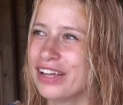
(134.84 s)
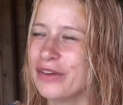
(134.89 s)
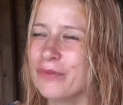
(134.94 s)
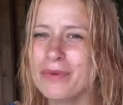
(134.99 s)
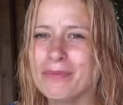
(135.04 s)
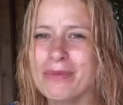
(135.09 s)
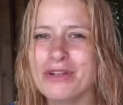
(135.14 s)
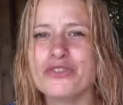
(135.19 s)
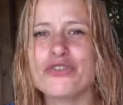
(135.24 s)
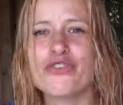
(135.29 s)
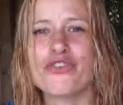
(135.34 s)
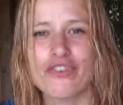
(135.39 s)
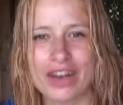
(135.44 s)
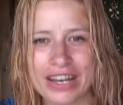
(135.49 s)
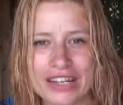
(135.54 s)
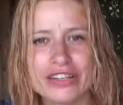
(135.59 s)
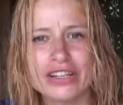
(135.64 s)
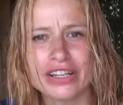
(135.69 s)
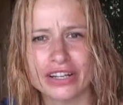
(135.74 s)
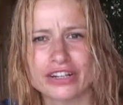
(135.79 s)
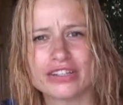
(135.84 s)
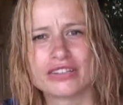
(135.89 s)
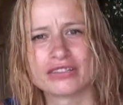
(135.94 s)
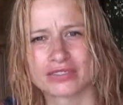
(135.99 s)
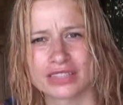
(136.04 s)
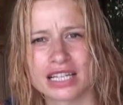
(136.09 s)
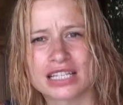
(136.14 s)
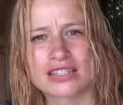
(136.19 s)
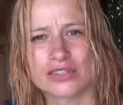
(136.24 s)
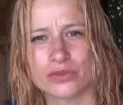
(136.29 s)
would be much friendlier.
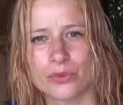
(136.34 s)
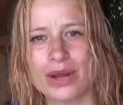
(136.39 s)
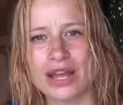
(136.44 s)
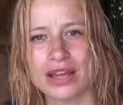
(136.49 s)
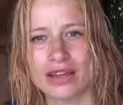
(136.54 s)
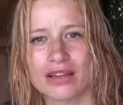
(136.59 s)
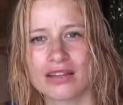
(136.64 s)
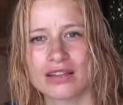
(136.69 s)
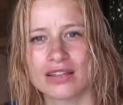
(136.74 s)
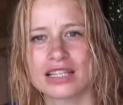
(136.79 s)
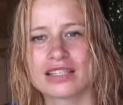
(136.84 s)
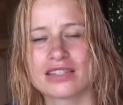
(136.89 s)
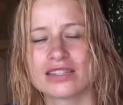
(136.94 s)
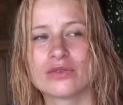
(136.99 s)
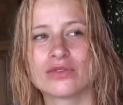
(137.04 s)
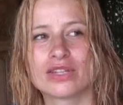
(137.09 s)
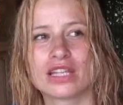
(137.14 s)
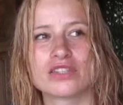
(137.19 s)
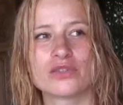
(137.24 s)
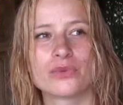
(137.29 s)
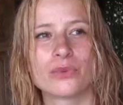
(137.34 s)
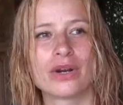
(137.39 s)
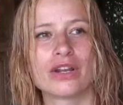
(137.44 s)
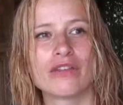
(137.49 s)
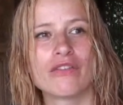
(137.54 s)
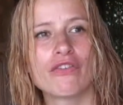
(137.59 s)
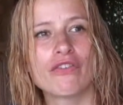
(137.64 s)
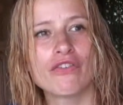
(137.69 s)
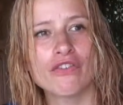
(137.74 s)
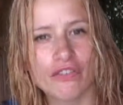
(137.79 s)
That's the way. That's the that's the
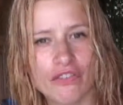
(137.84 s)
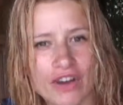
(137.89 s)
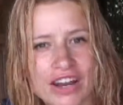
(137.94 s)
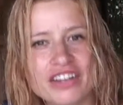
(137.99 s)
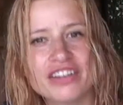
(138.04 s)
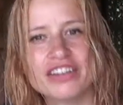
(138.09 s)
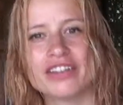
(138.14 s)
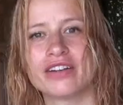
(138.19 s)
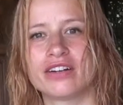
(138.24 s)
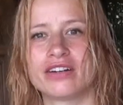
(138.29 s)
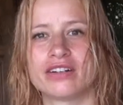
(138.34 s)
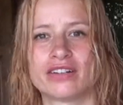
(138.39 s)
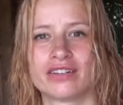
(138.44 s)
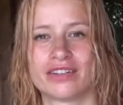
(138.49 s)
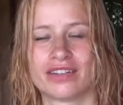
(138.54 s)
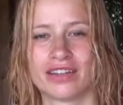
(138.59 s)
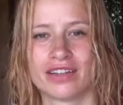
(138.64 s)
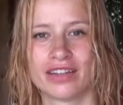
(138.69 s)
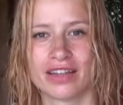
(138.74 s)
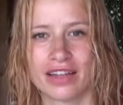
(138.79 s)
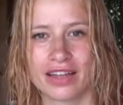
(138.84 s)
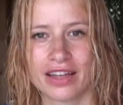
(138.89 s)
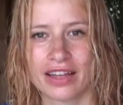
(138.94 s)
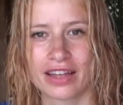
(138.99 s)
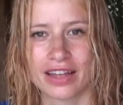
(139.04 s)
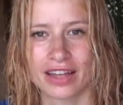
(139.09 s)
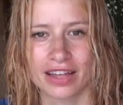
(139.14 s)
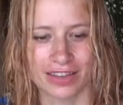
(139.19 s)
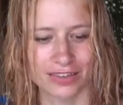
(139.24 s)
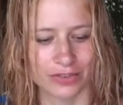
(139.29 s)
word. Friendlier.
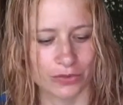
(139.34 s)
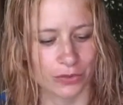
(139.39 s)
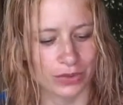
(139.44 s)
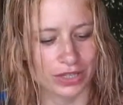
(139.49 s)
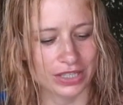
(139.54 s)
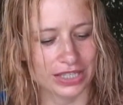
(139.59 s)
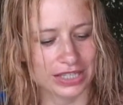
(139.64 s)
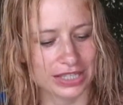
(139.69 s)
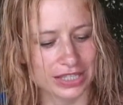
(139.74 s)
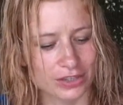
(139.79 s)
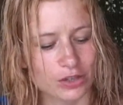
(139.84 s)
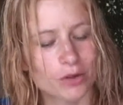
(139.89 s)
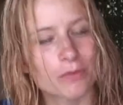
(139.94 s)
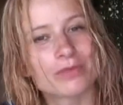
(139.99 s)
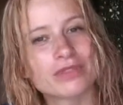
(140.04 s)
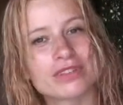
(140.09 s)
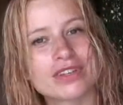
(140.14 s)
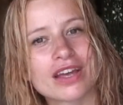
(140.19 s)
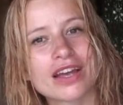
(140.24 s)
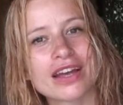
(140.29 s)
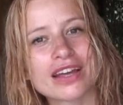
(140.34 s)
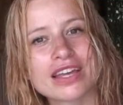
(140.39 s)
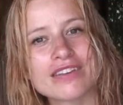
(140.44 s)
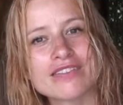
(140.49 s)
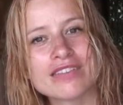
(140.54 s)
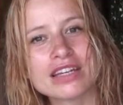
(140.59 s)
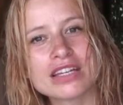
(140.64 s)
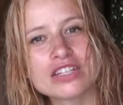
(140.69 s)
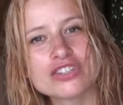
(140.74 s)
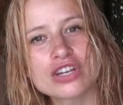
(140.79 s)
If we just stopped uh,
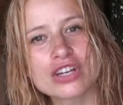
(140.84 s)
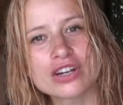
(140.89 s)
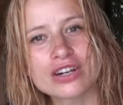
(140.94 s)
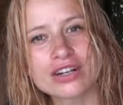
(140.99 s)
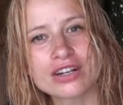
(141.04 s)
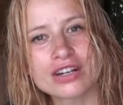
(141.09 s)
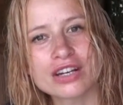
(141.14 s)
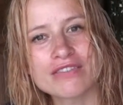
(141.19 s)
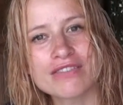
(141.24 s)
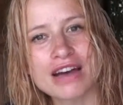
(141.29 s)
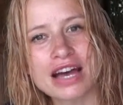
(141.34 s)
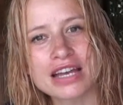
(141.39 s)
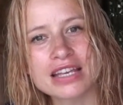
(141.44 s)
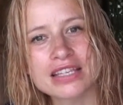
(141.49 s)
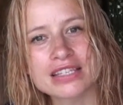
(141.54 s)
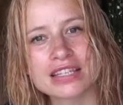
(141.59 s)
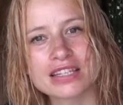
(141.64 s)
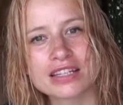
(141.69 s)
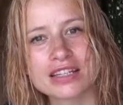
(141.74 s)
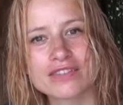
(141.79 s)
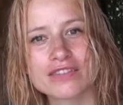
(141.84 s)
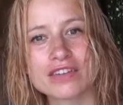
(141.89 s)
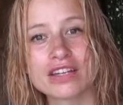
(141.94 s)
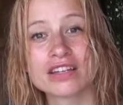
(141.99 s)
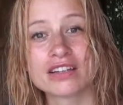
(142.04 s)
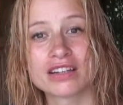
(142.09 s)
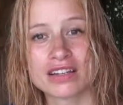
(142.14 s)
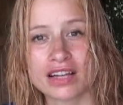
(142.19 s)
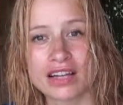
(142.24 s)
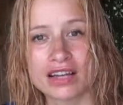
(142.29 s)
giving each other advice and
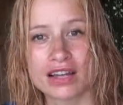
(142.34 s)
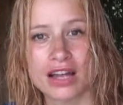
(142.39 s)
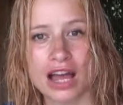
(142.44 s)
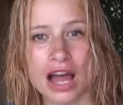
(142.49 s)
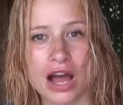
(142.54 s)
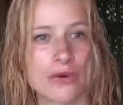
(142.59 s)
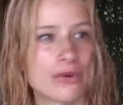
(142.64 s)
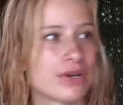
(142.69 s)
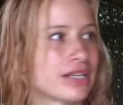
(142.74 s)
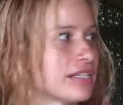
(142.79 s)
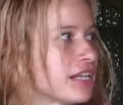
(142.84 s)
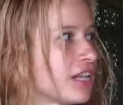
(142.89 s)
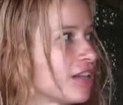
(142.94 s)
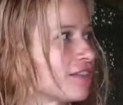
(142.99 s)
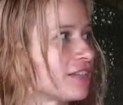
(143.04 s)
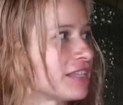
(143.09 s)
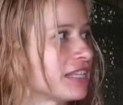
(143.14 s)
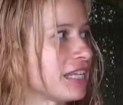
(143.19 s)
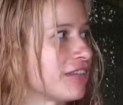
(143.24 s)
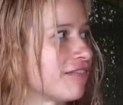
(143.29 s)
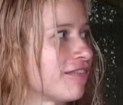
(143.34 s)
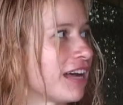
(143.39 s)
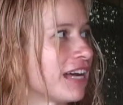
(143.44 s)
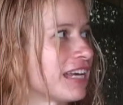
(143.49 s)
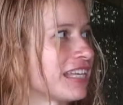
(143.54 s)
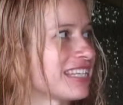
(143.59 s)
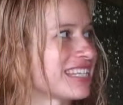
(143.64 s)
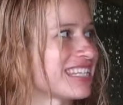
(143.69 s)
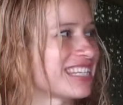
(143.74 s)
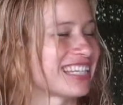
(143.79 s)
giving ourselves the
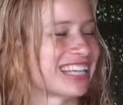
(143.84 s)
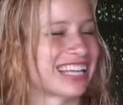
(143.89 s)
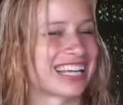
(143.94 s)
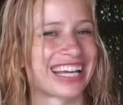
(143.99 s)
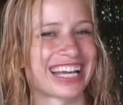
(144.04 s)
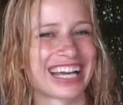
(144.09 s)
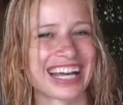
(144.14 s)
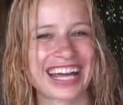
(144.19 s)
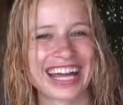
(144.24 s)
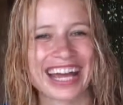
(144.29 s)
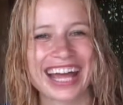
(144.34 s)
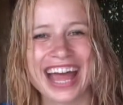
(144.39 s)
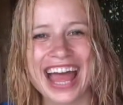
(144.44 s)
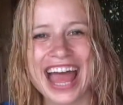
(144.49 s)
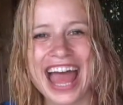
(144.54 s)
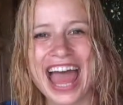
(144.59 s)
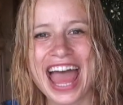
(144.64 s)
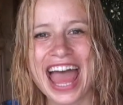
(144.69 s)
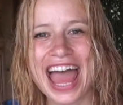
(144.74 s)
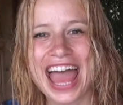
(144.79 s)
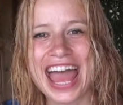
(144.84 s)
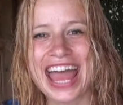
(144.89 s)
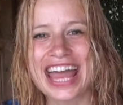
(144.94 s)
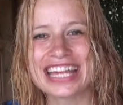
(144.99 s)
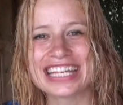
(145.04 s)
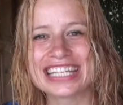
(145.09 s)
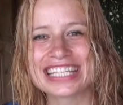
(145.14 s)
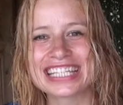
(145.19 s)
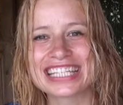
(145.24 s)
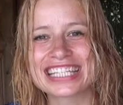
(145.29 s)
advice,
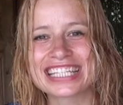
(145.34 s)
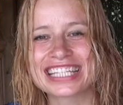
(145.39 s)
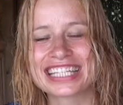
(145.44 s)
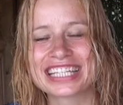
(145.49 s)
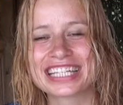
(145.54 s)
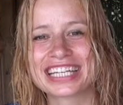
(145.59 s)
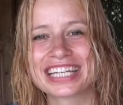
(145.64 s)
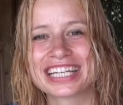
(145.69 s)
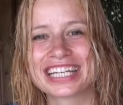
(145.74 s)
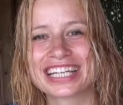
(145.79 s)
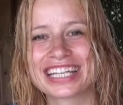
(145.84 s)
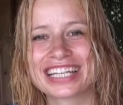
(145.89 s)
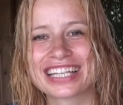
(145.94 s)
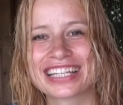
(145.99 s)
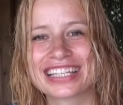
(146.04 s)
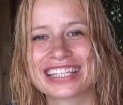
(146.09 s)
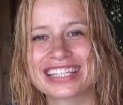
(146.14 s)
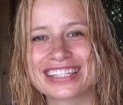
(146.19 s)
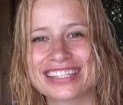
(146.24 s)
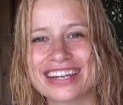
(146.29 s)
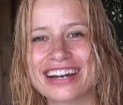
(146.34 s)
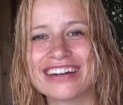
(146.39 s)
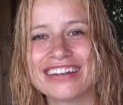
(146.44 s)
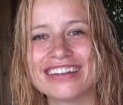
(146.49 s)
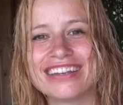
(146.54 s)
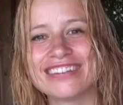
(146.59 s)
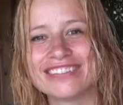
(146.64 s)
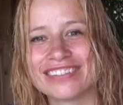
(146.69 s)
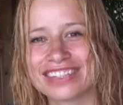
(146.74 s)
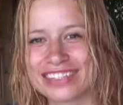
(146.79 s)
and start
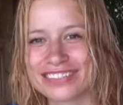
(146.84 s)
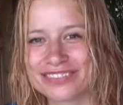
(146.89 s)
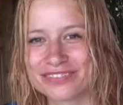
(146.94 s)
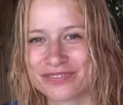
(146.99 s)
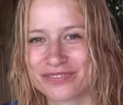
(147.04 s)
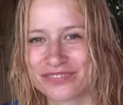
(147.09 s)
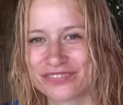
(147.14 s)
living